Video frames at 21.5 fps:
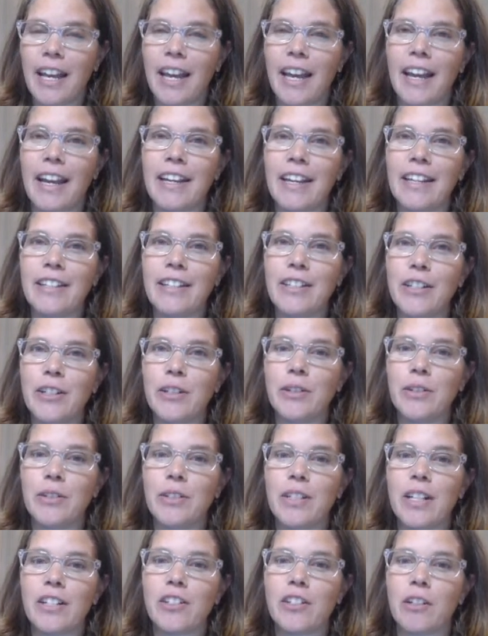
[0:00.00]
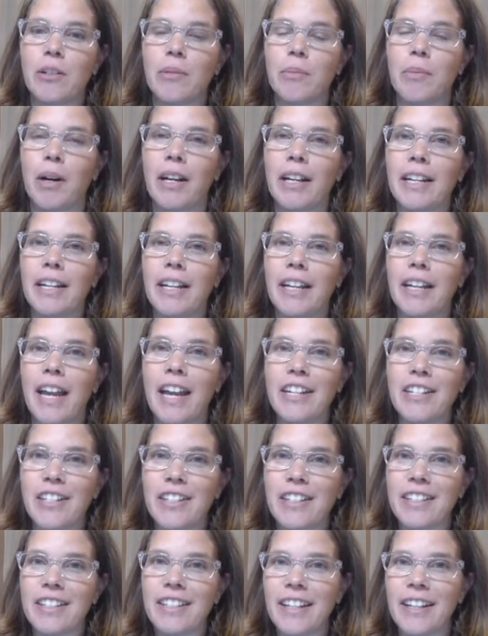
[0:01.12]
a new digital marketing
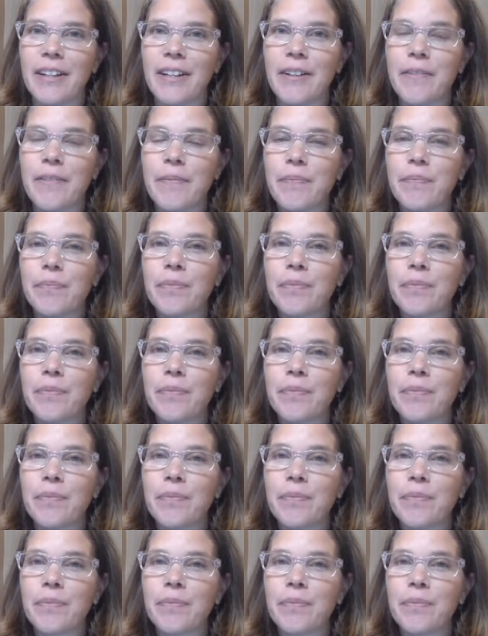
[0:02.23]
agency.